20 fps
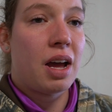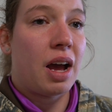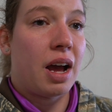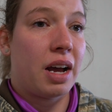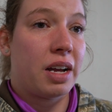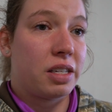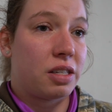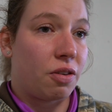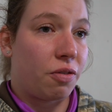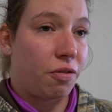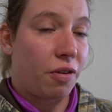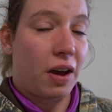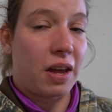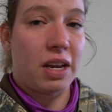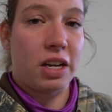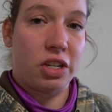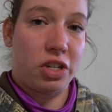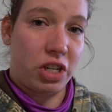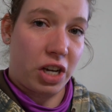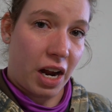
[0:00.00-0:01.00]
has a
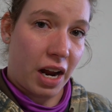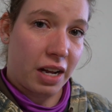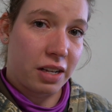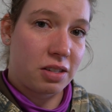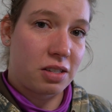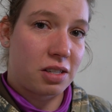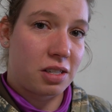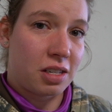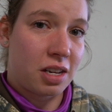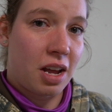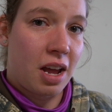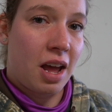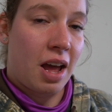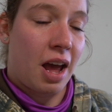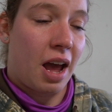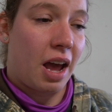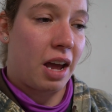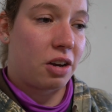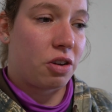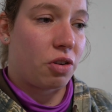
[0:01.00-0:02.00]
fighting chance
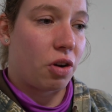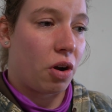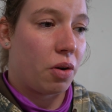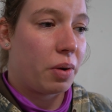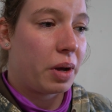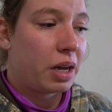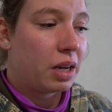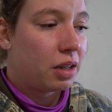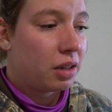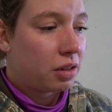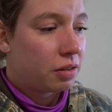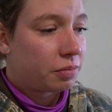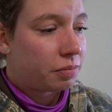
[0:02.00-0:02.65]
at growing.